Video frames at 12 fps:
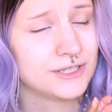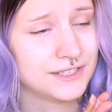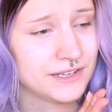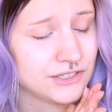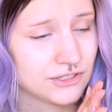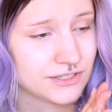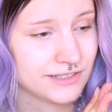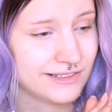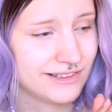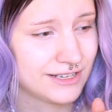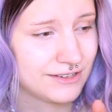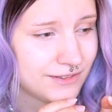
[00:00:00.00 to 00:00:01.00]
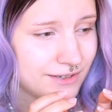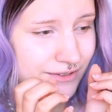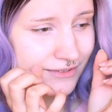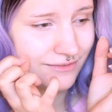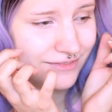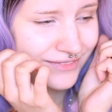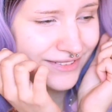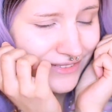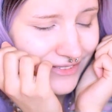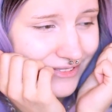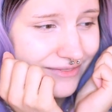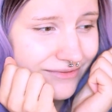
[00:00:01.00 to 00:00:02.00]
and I just love their
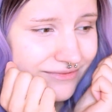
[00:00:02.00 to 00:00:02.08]
little